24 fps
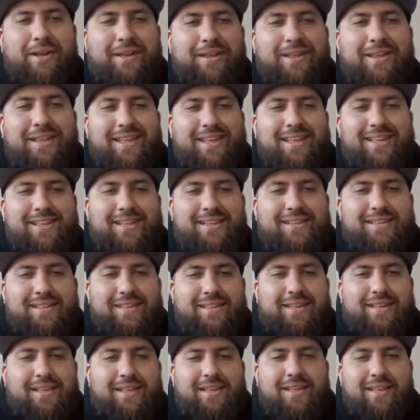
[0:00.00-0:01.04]

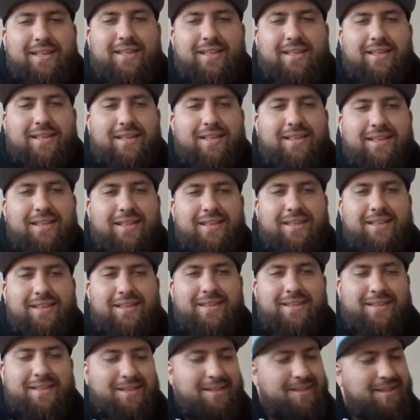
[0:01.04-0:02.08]

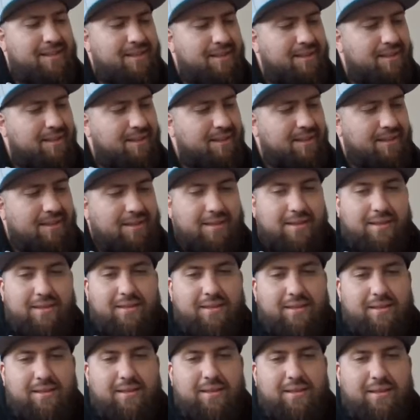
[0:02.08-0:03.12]

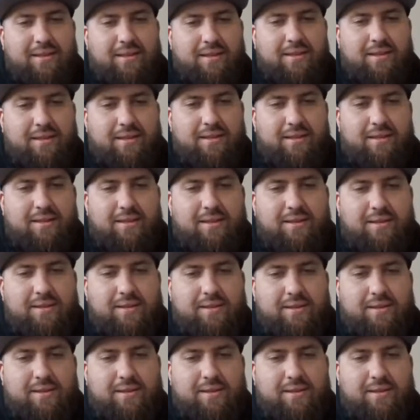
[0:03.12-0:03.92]
The person shown says nothing.